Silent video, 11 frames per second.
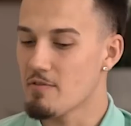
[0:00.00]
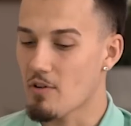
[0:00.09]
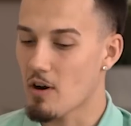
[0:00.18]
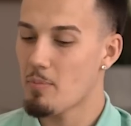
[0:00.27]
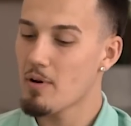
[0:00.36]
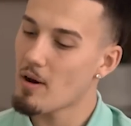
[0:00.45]
You've
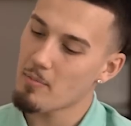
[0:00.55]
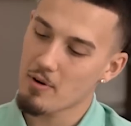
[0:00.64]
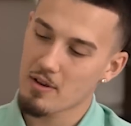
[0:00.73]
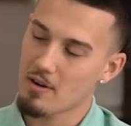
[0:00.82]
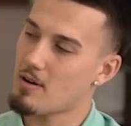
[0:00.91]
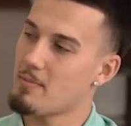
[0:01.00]
got to put it on
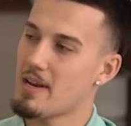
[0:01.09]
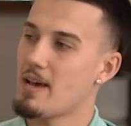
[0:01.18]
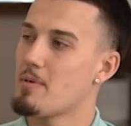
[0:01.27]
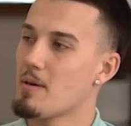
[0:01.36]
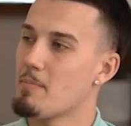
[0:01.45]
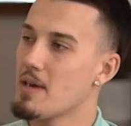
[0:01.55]
booking.com
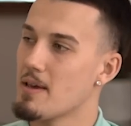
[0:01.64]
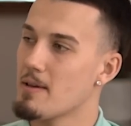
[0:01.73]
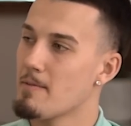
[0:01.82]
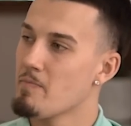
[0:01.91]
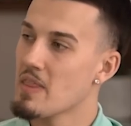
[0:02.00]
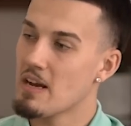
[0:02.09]
and Airbnb.
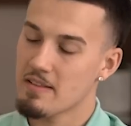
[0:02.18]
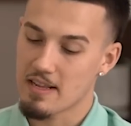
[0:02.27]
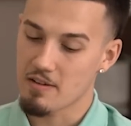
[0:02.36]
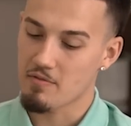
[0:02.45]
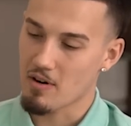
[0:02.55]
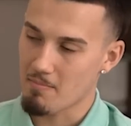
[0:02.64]

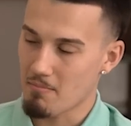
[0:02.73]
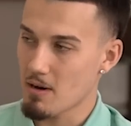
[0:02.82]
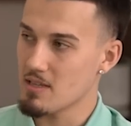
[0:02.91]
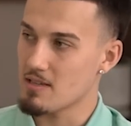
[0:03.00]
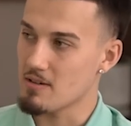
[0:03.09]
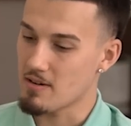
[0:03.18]
Then you've got to
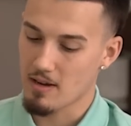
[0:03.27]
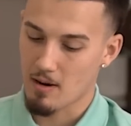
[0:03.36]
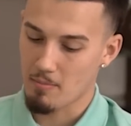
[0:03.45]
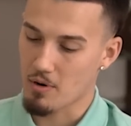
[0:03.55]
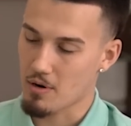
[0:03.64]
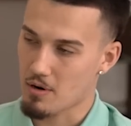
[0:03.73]
monitor it
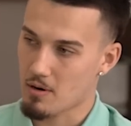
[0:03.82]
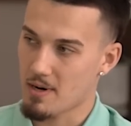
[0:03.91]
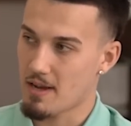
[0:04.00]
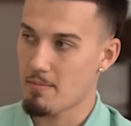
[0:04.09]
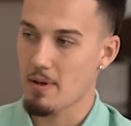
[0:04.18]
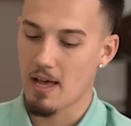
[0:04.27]
on booking.com
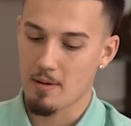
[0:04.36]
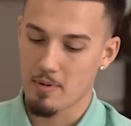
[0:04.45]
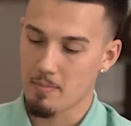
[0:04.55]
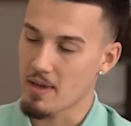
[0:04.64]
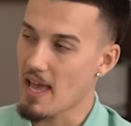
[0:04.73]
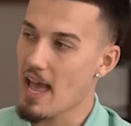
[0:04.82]
and
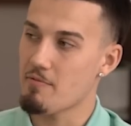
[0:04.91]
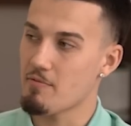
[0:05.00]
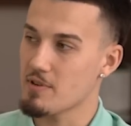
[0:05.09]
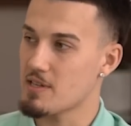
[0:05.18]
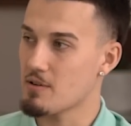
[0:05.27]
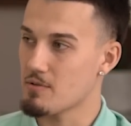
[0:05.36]
Airbnb
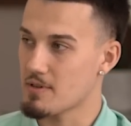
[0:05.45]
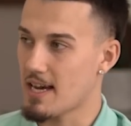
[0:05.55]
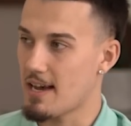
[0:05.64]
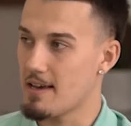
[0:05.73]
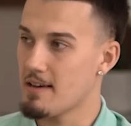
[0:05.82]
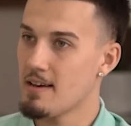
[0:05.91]
every single day.